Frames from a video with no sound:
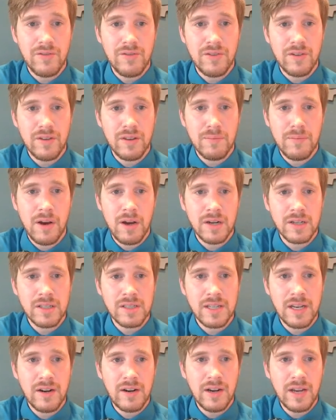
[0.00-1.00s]
For the
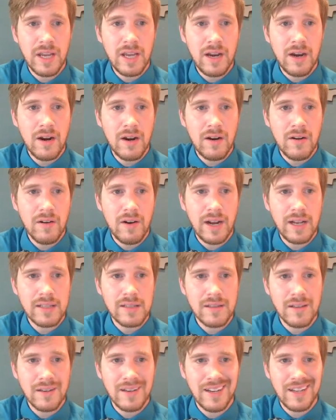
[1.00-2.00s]
monastery here, right,
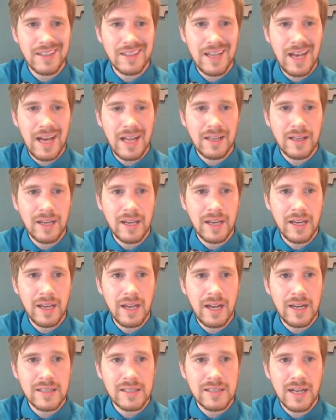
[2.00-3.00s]
it's looking at that link
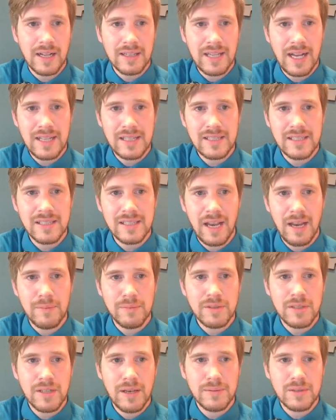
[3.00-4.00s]
and it's got that
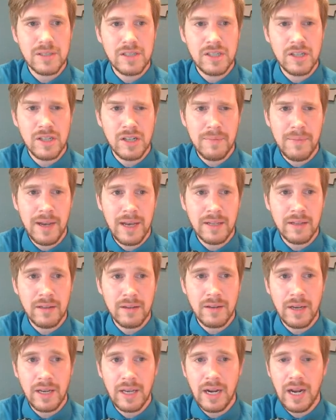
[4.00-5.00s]
same substitute command
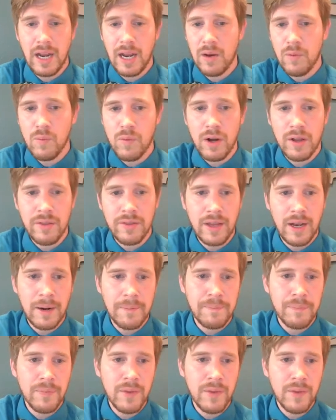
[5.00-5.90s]
looking at A1 there.